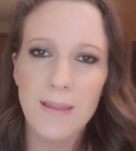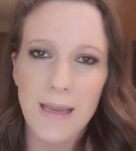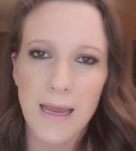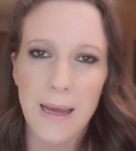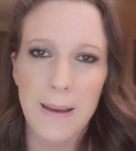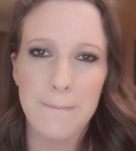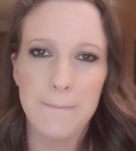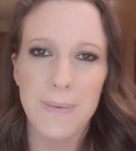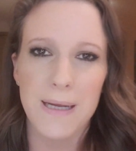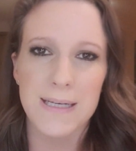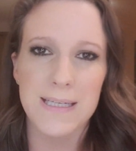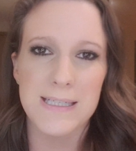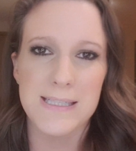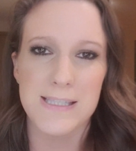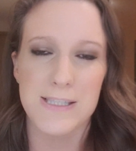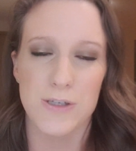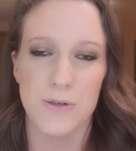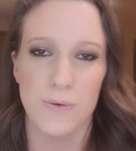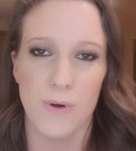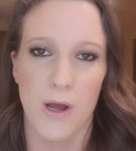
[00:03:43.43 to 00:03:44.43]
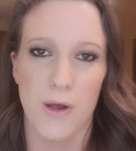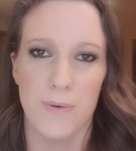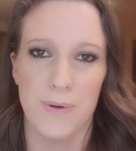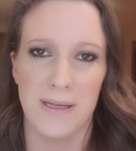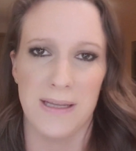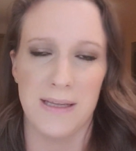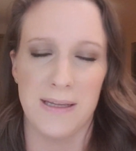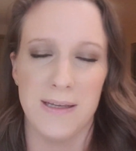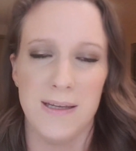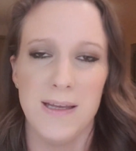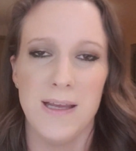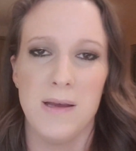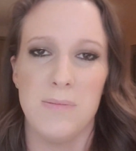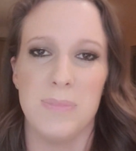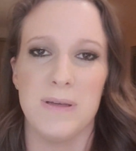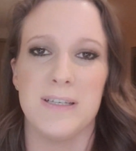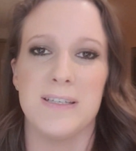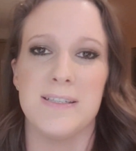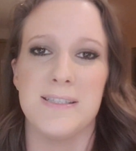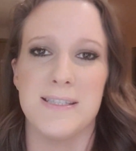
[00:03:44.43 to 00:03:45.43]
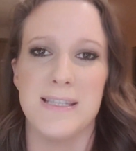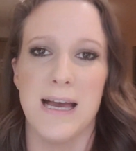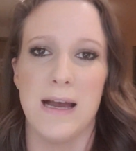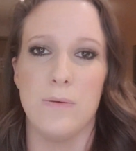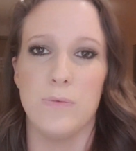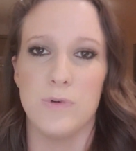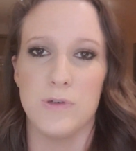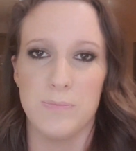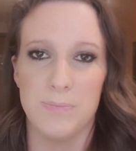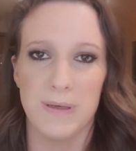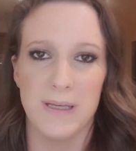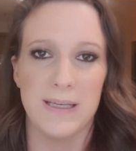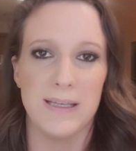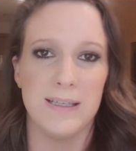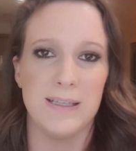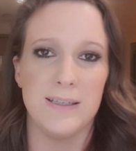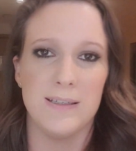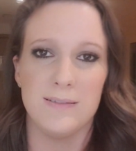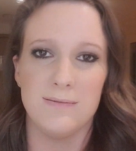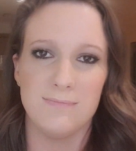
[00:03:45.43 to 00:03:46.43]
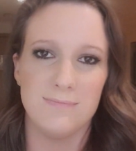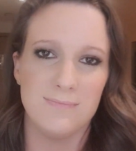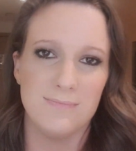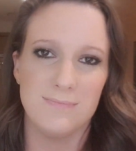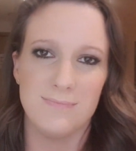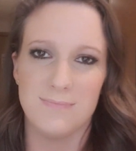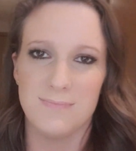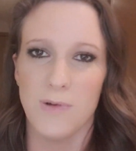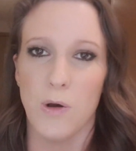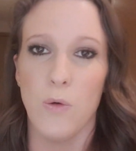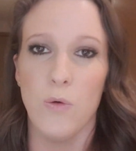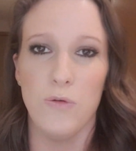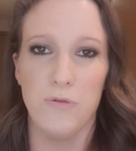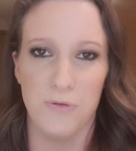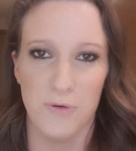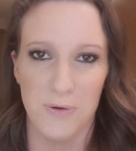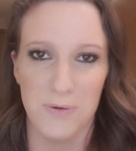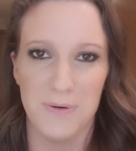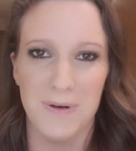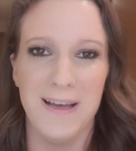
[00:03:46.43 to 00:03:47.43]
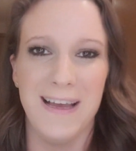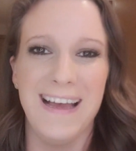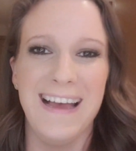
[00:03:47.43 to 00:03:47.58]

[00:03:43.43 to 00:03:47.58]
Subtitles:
and money still owing, because that would be awful.